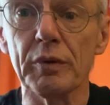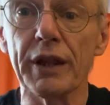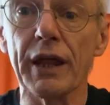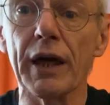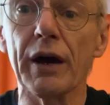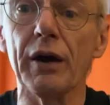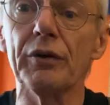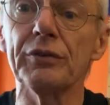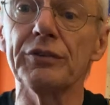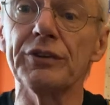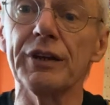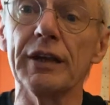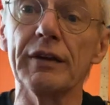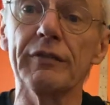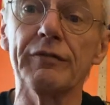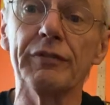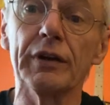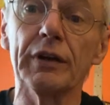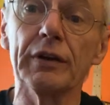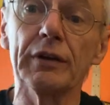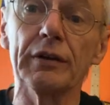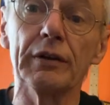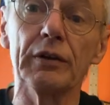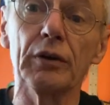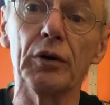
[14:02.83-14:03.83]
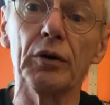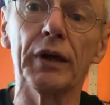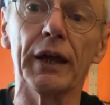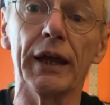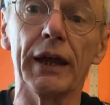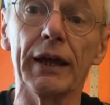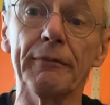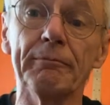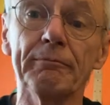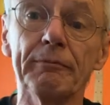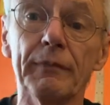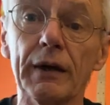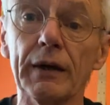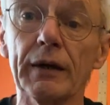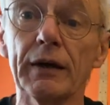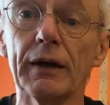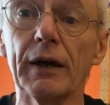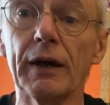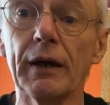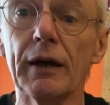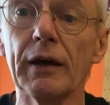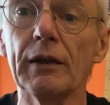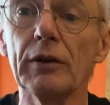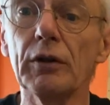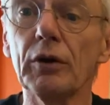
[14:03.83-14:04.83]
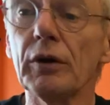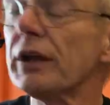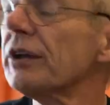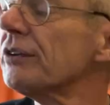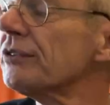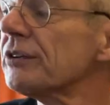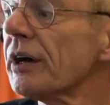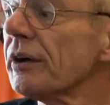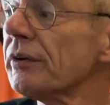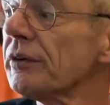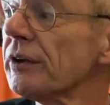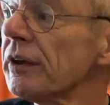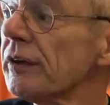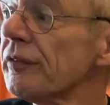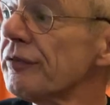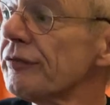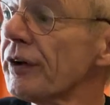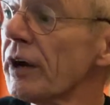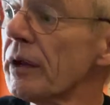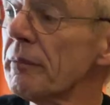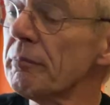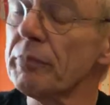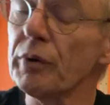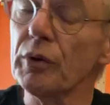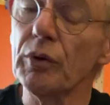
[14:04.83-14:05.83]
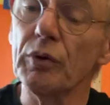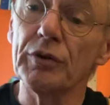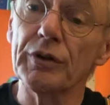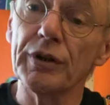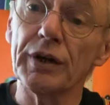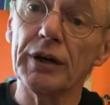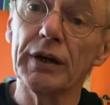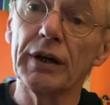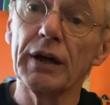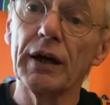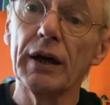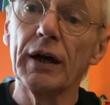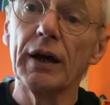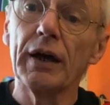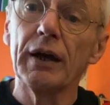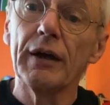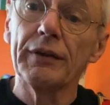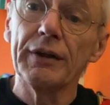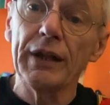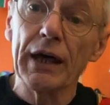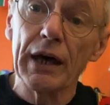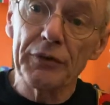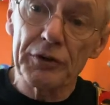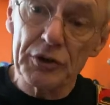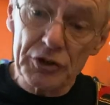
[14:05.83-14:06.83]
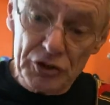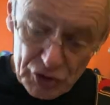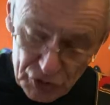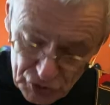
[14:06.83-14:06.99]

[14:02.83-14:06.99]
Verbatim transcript: without even looking, looking down at your fretboard. Now the